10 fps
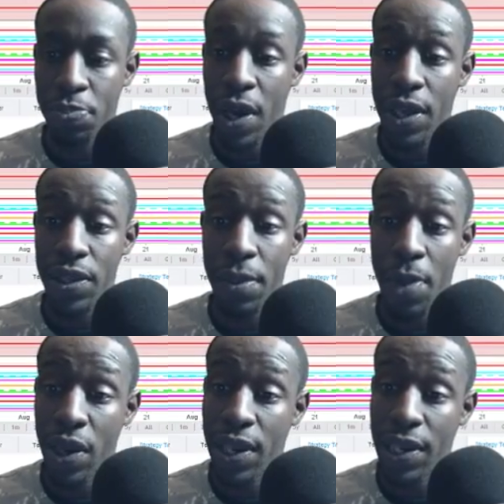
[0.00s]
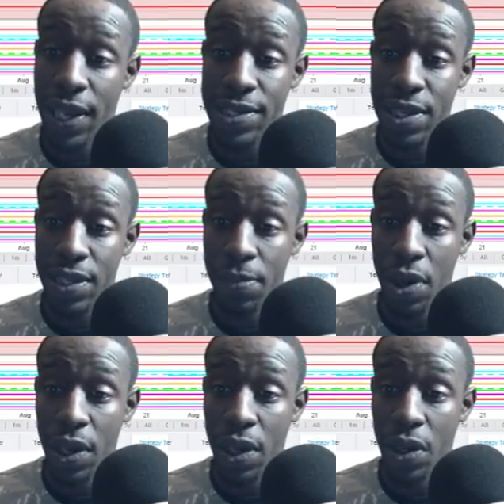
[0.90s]
But the market, like I said, the
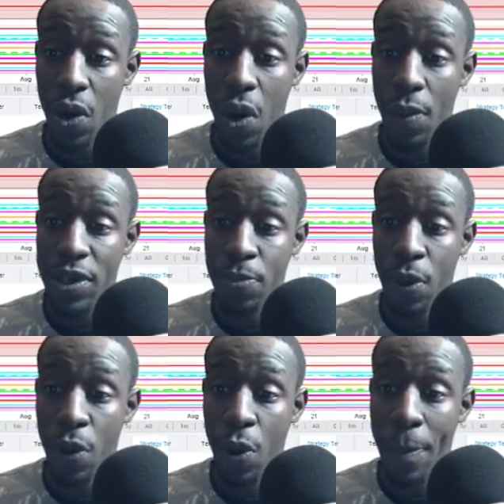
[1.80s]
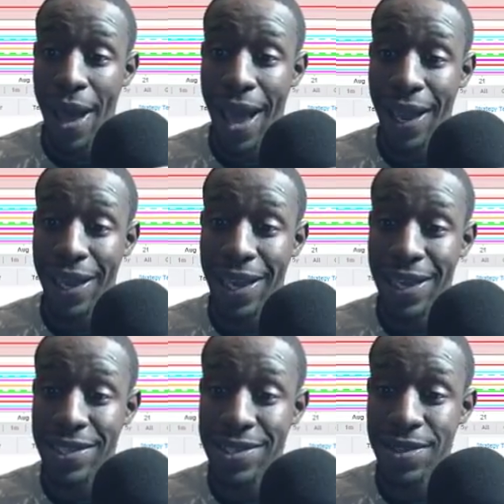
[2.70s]
market can always pull back
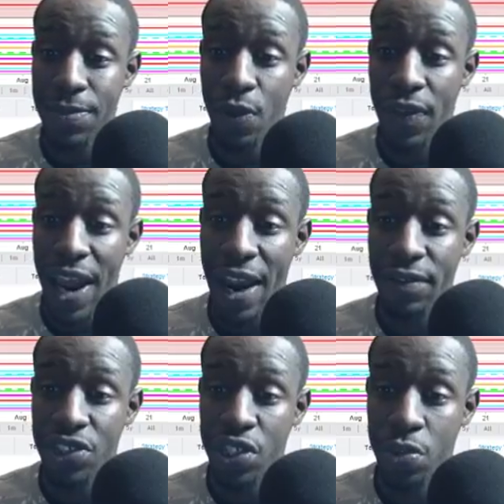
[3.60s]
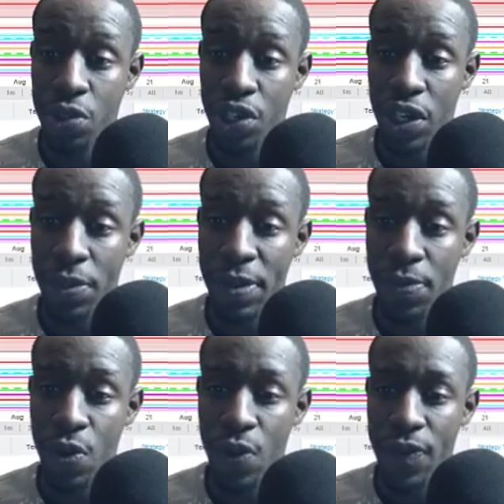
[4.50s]
into the moving averages, which are going to be
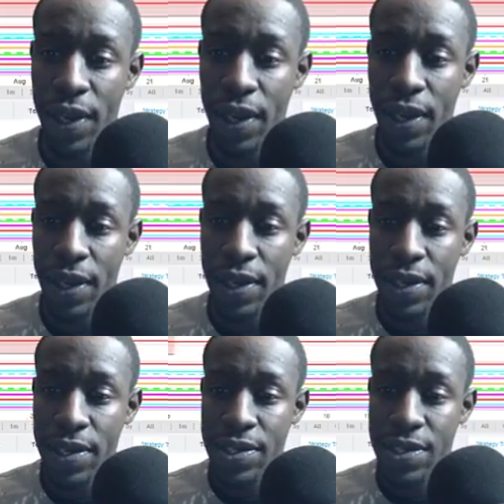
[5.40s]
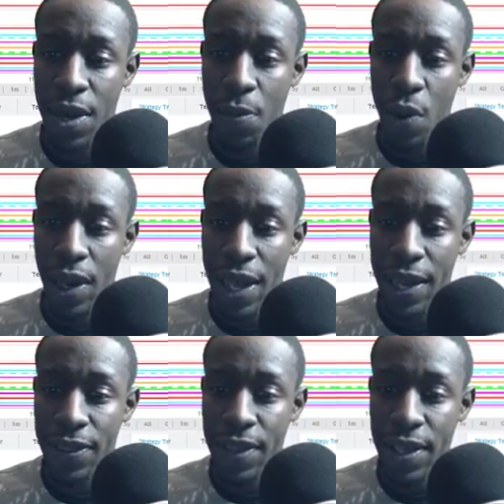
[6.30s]
moving somewhat like
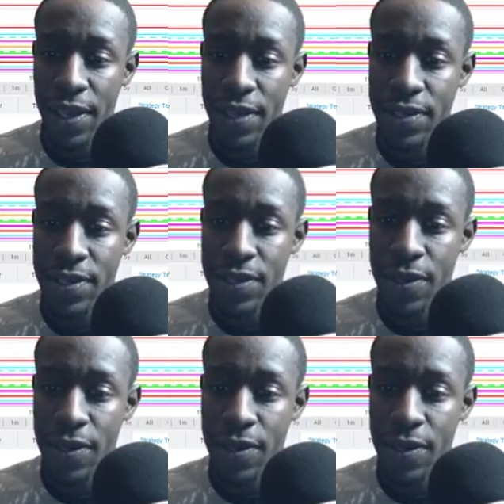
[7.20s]
this,